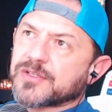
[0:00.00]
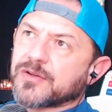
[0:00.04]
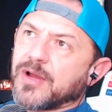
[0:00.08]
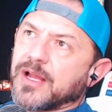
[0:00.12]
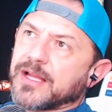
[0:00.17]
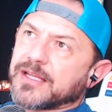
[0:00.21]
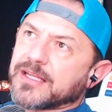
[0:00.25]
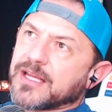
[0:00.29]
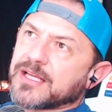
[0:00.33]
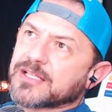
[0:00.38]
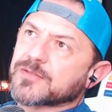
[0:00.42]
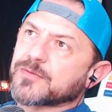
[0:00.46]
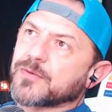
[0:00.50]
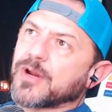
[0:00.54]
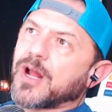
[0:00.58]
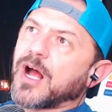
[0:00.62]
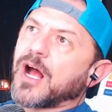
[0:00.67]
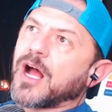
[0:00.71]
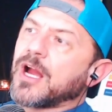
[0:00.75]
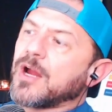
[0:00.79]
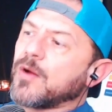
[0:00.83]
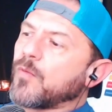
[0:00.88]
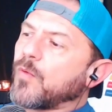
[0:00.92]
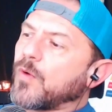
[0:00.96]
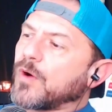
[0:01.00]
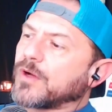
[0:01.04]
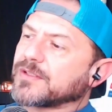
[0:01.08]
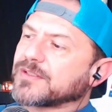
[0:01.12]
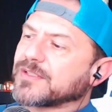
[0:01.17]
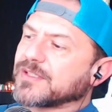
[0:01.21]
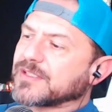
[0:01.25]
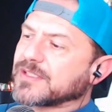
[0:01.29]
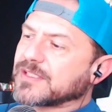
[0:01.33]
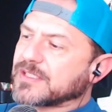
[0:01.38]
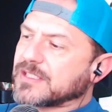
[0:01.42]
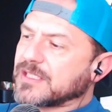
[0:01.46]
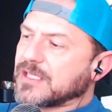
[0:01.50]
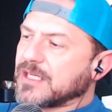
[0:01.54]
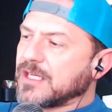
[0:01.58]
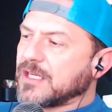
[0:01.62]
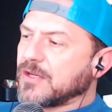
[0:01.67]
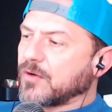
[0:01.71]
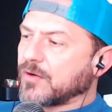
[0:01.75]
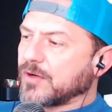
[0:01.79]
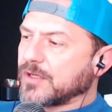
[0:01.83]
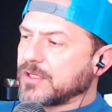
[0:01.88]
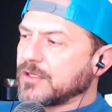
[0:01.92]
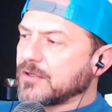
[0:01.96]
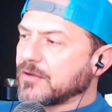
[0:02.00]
So I guess what I want to see or